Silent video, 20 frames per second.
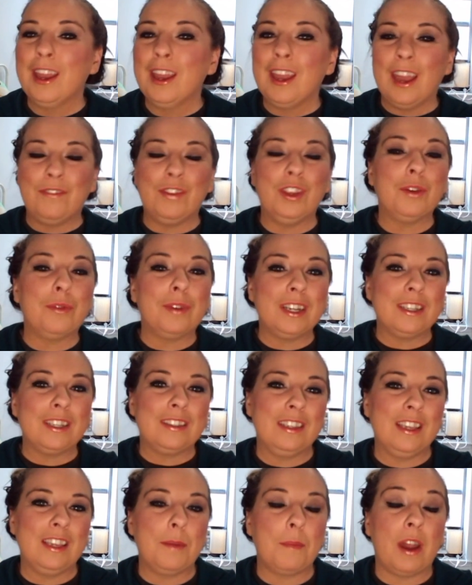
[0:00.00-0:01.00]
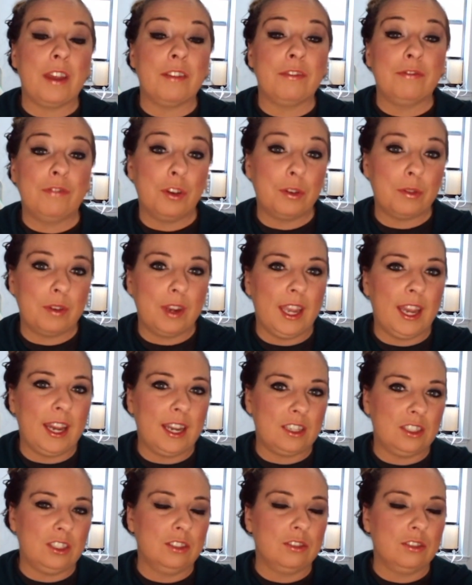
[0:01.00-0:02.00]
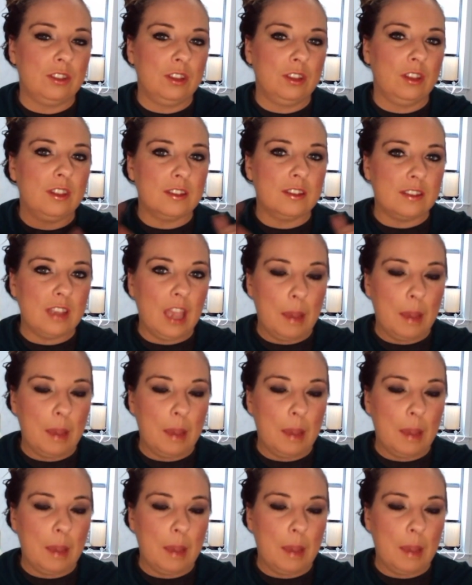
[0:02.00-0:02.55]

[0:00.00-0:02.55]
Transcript: If you want to see my full reaction to this